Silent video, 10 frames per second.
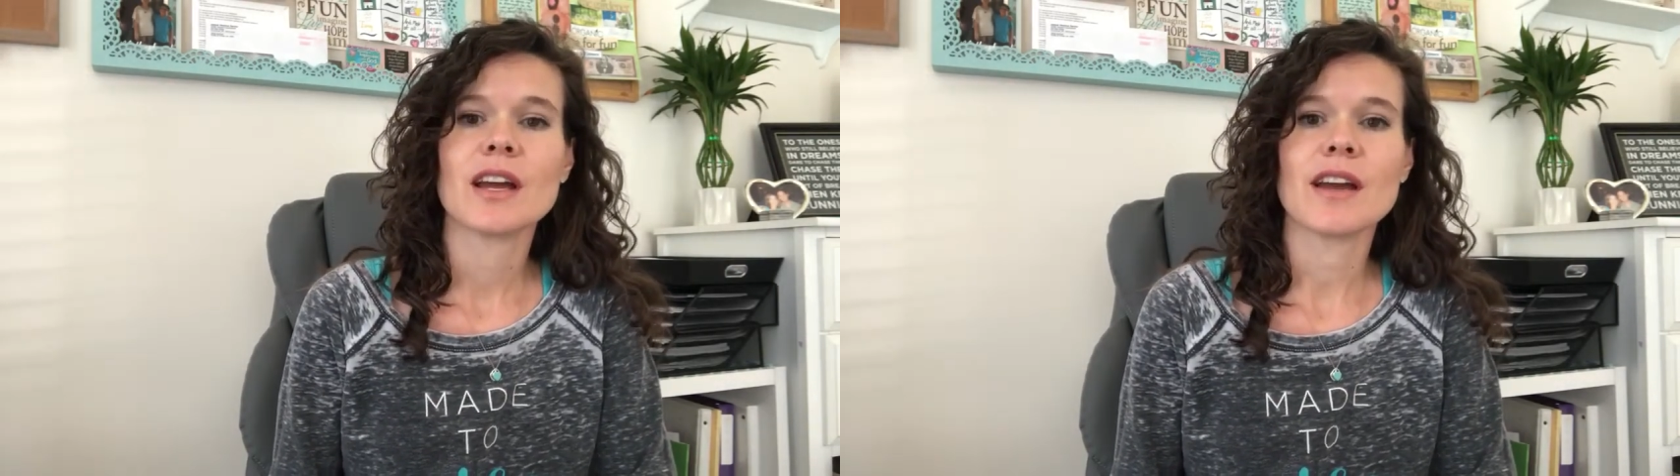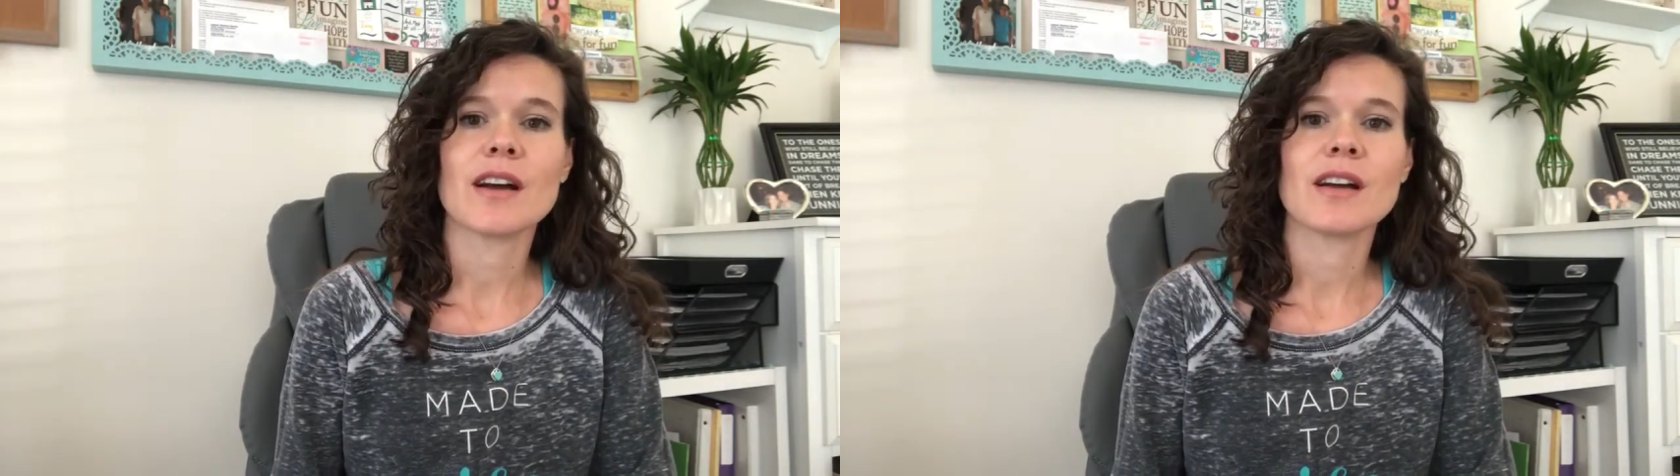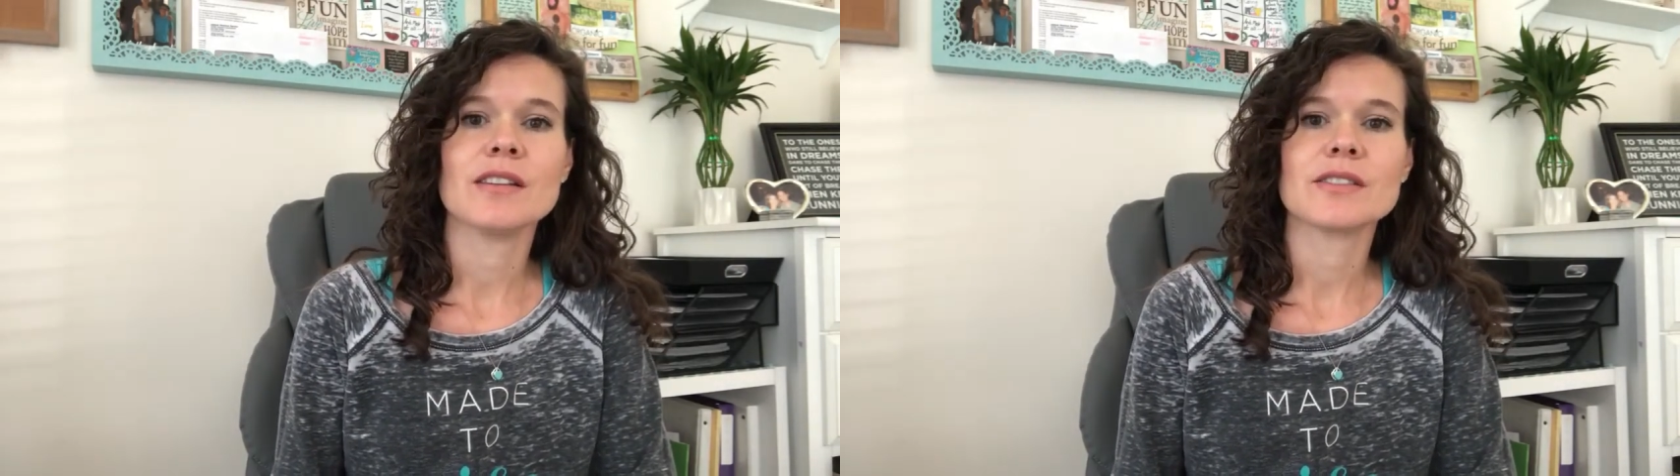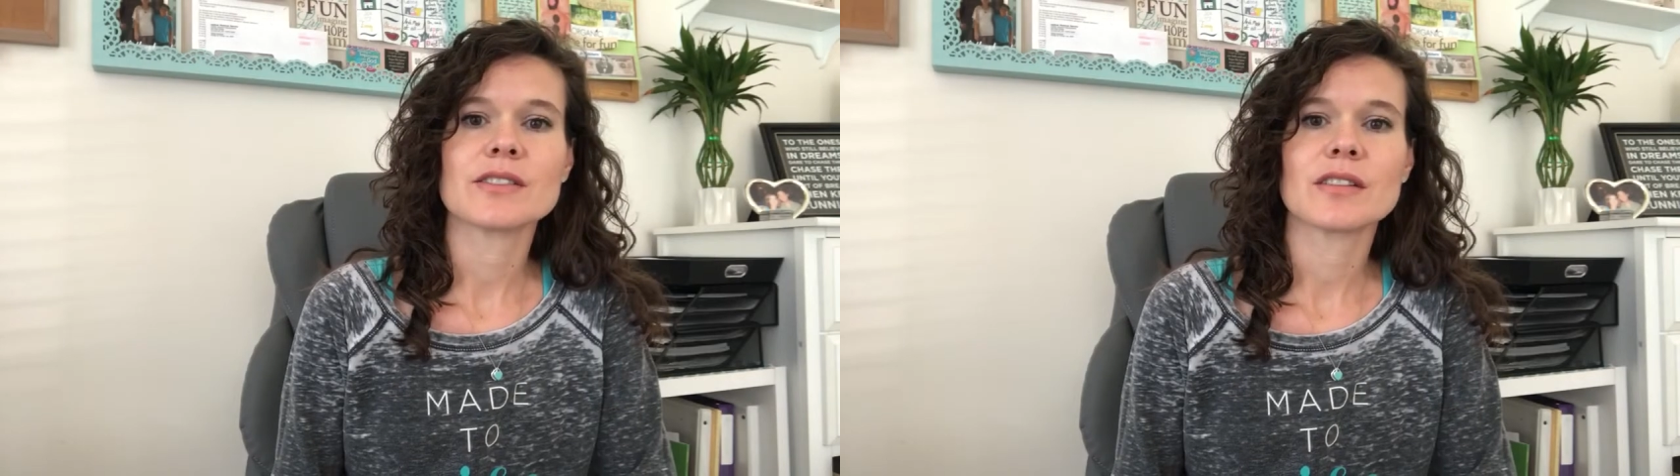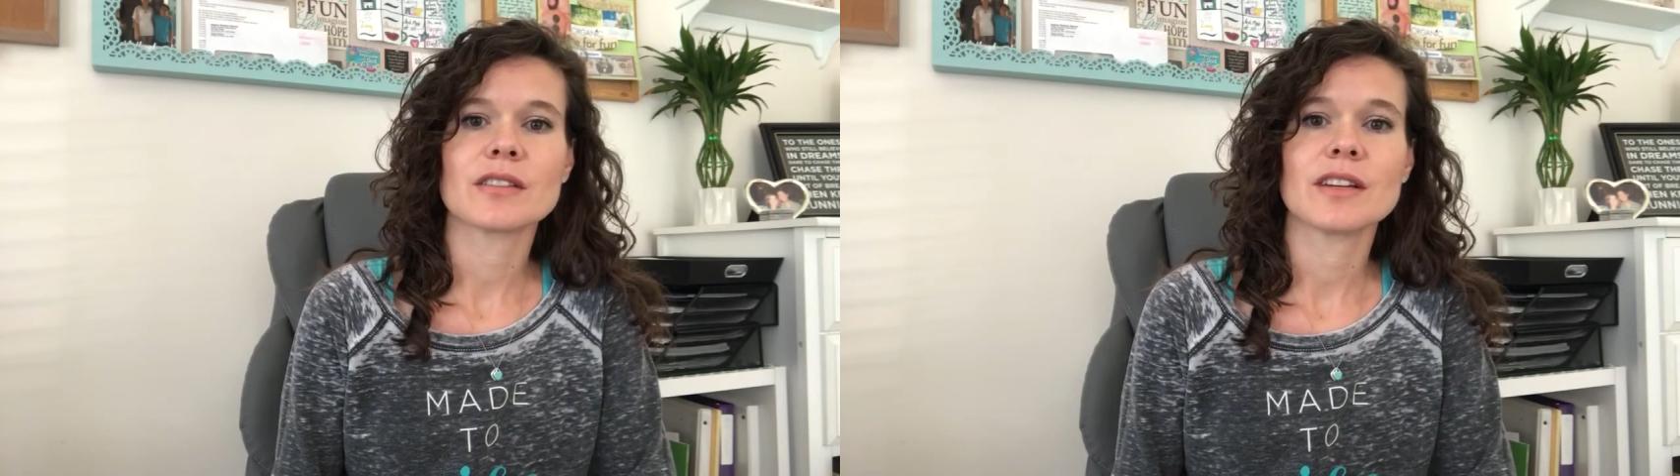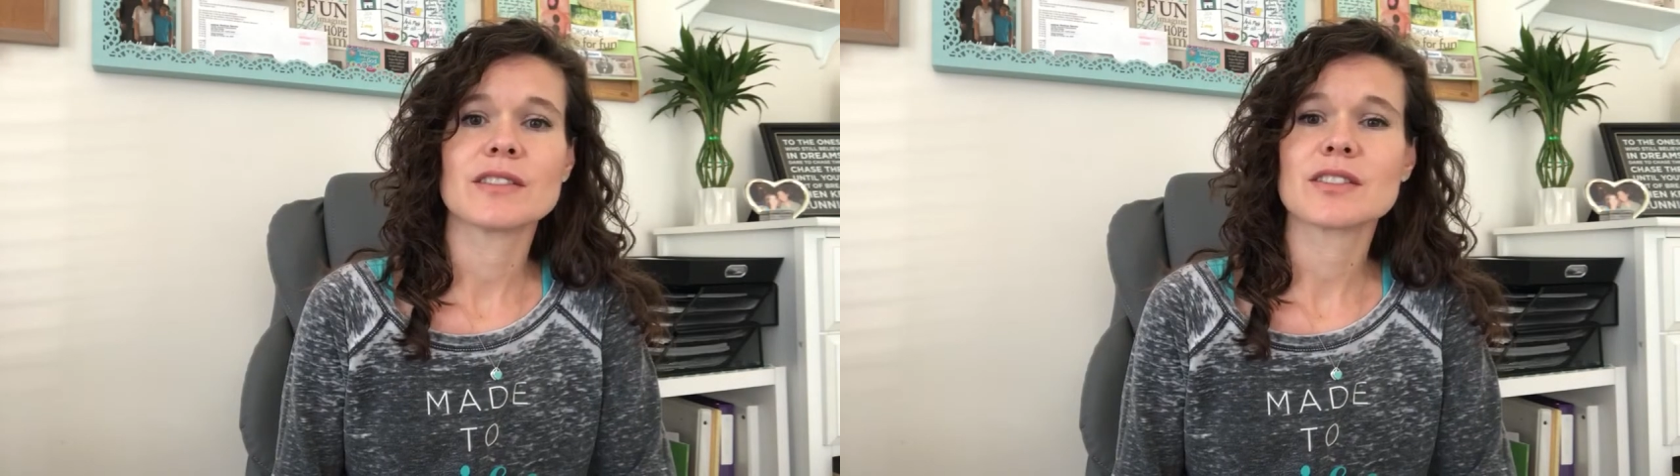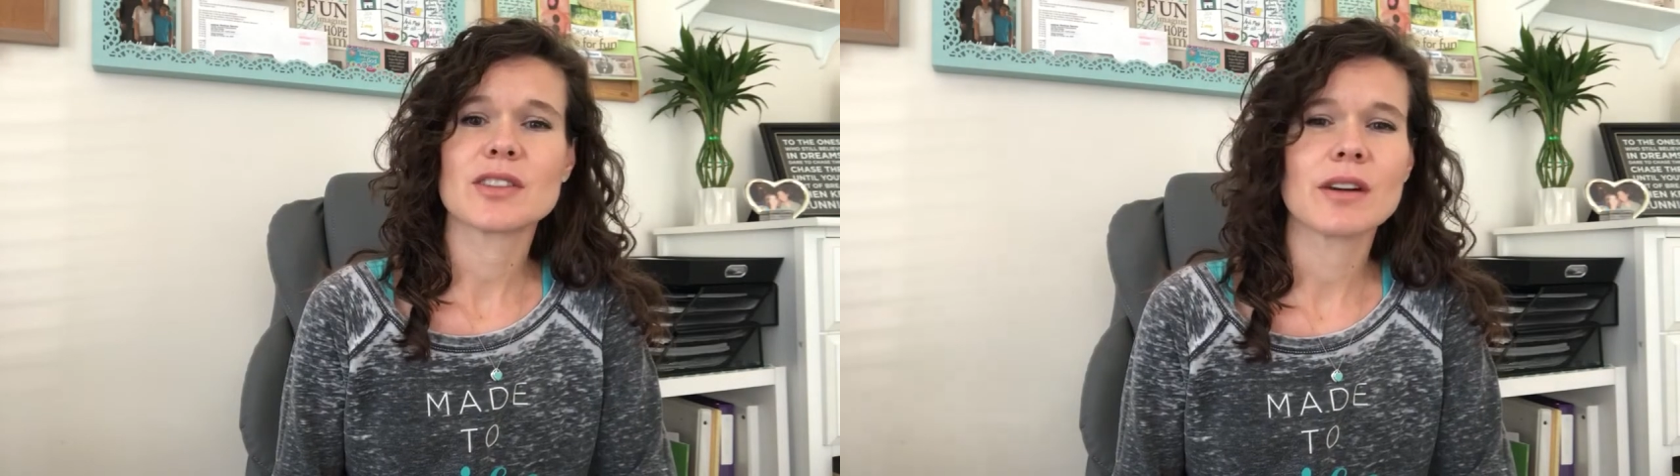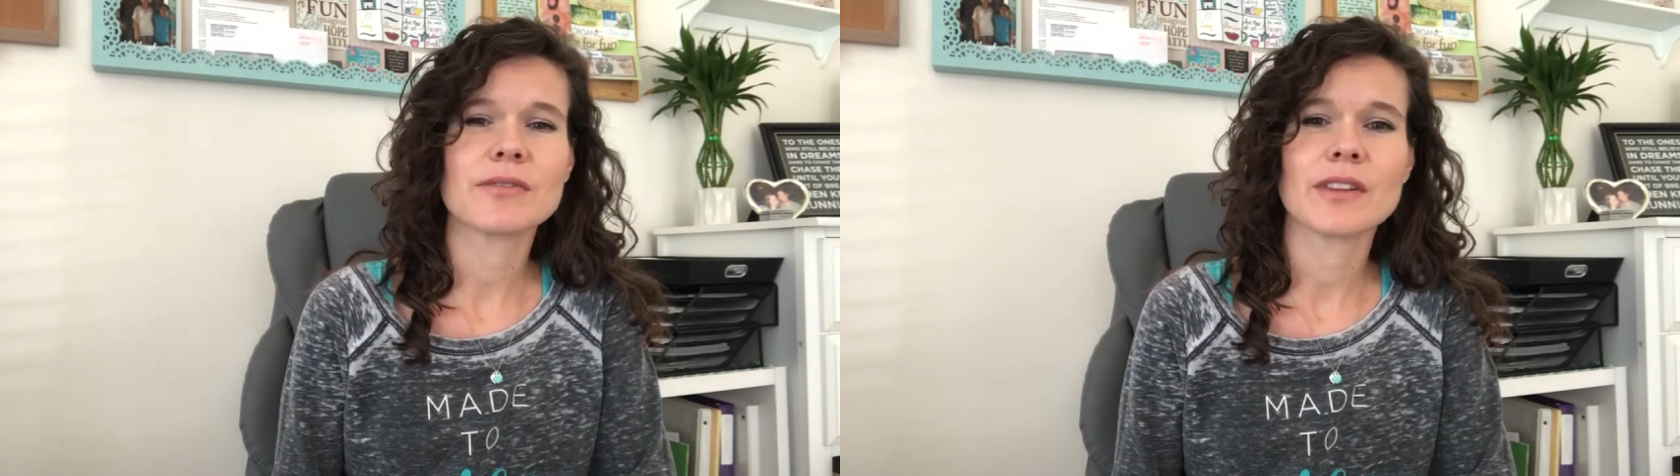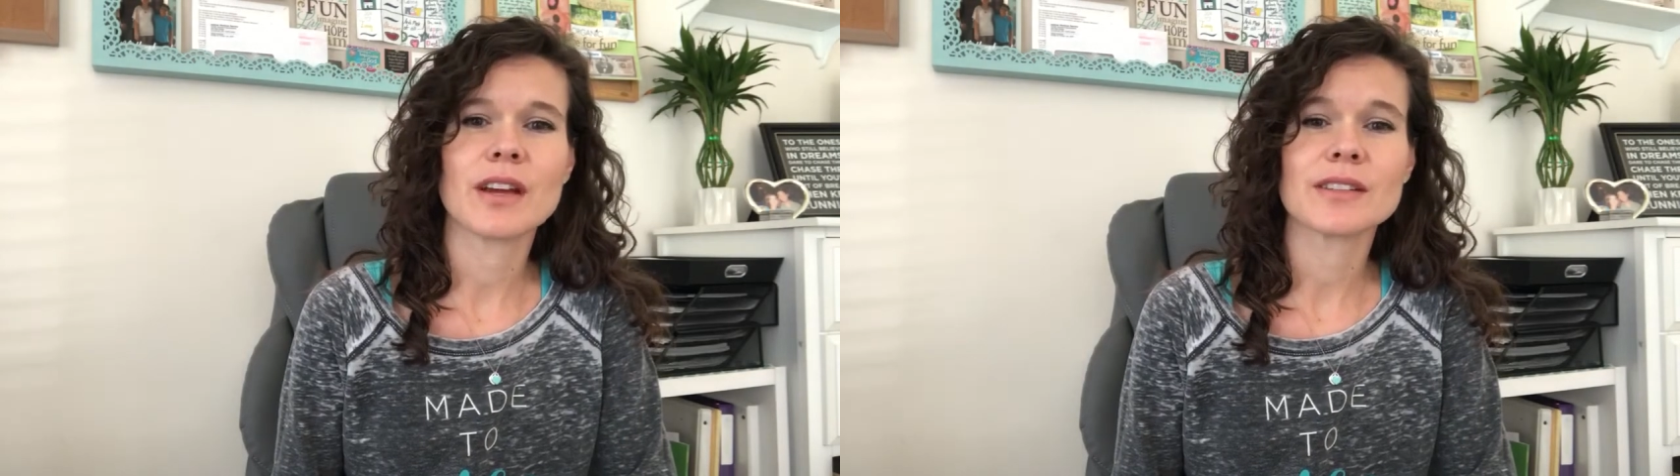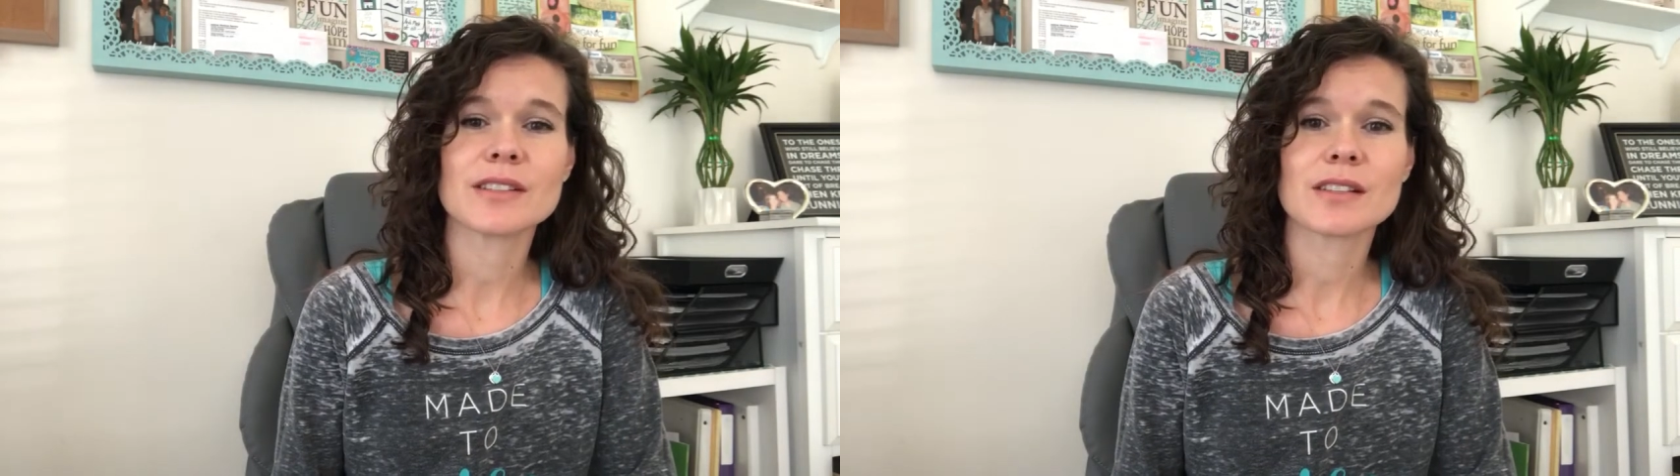And it's stuff
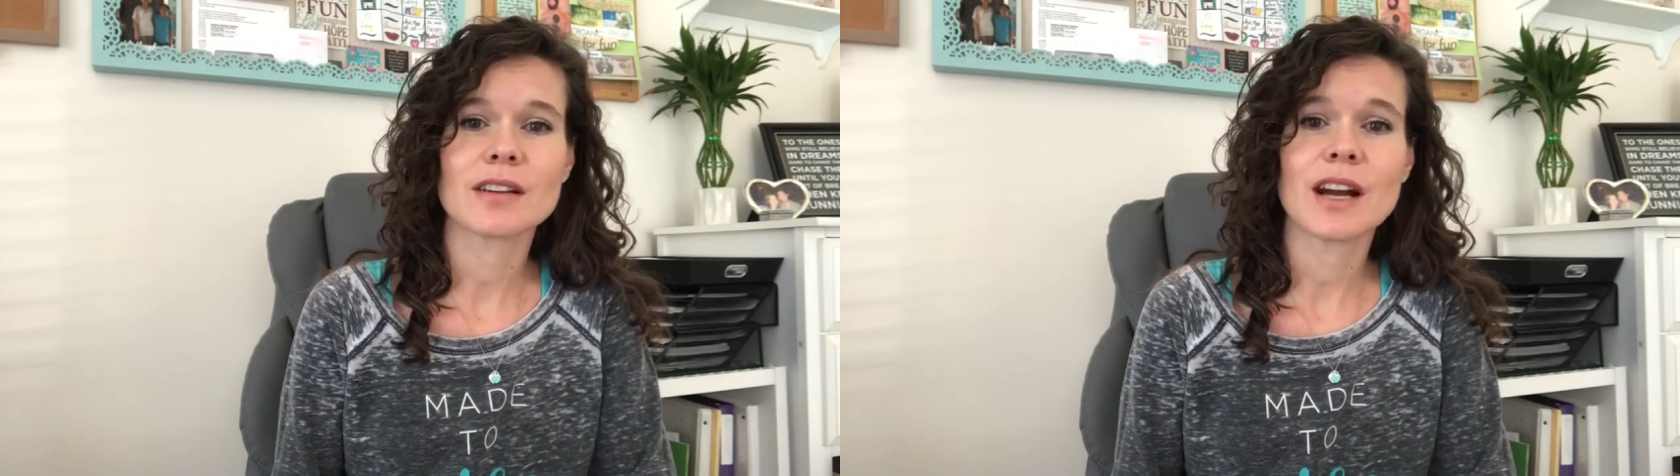that